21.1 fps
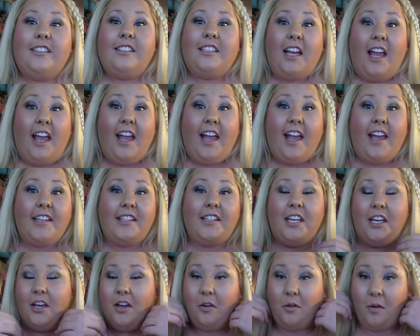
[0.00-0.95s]
Hi guys.
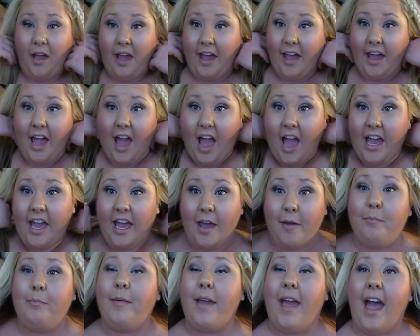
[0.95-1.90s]
Okay, I
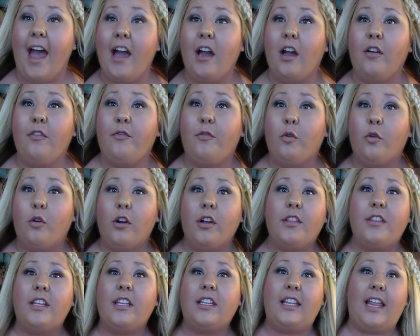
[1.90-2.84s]
am back for
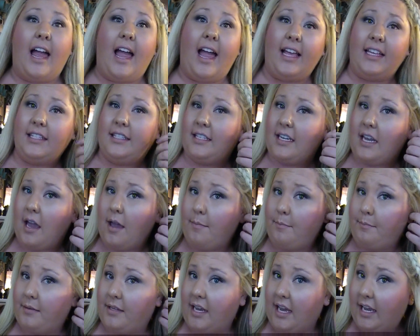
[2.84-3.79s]
the last
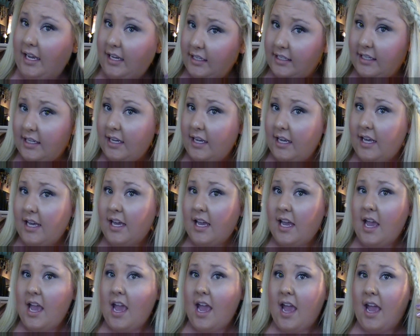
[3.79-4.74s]
update
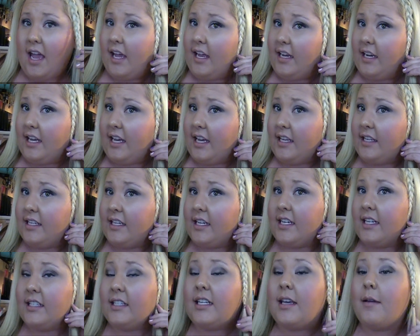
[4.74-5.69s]
and it
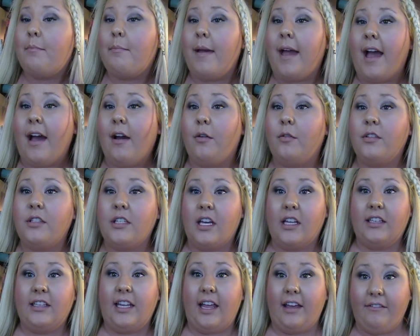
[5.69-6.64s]
is about
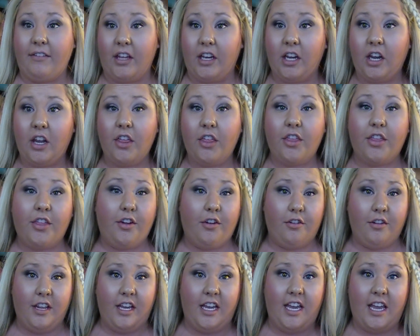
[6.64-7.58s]

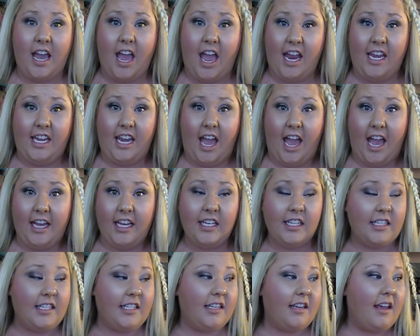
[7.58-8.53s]
11:30 at
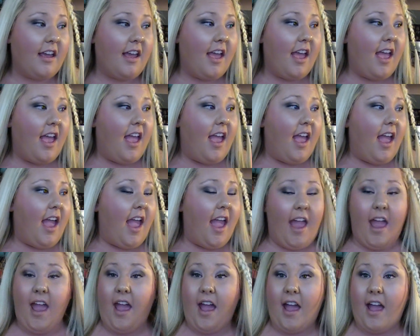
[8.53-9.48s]
night,
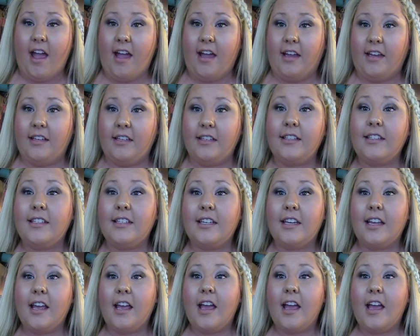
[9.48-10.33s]
and